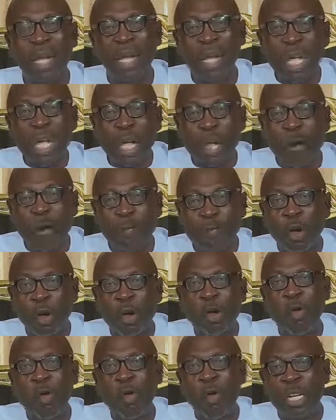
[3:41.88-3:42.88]
A governor
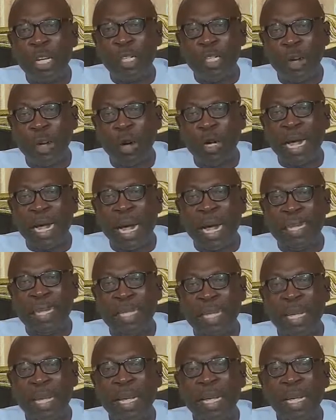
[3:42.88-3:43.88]
who could ensure
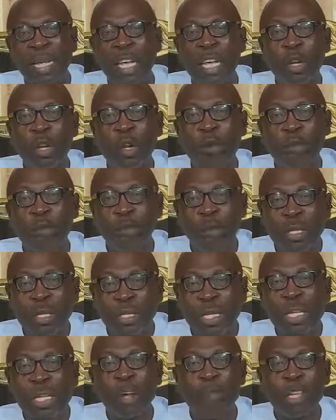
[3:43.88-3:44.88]
that, you know,
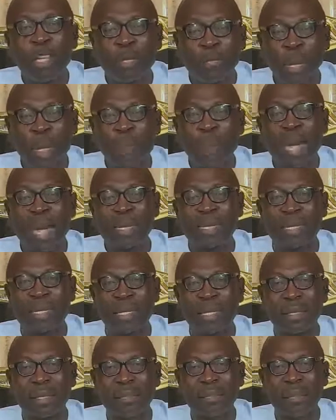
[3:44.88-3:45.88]
14 of his
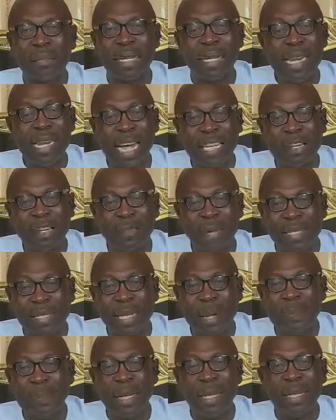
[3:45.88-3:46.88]
members in the House of
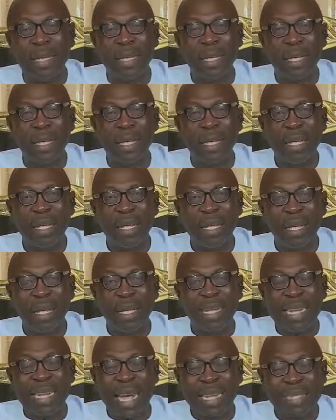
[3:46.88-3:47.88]
Assembly,
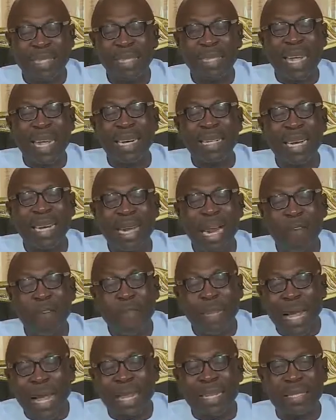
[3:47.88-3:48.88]
their seats are declared
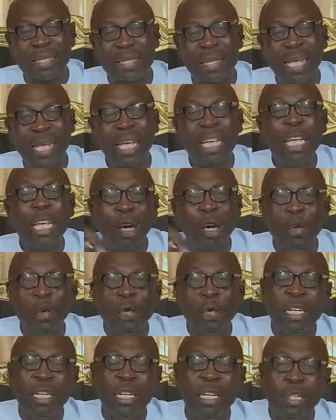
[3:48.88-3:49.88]
vacant,
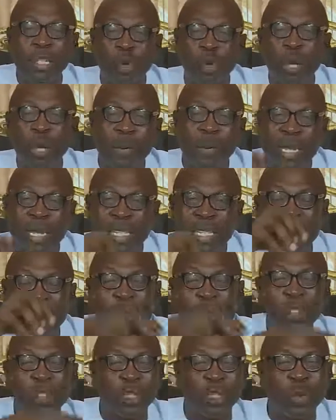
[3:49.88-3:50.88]
including the two representing his
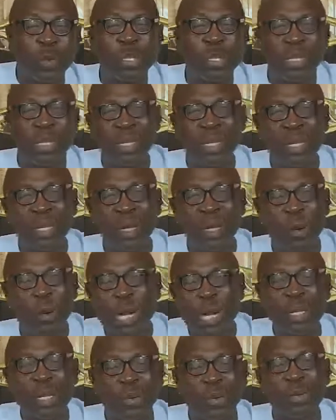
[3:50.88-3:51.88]
constituency.
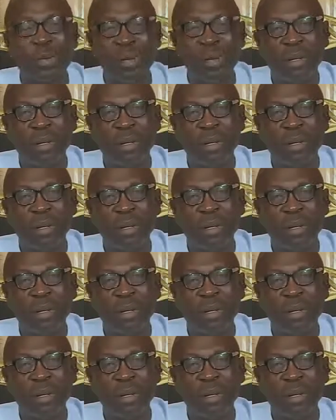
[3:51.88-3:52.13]
Oredo.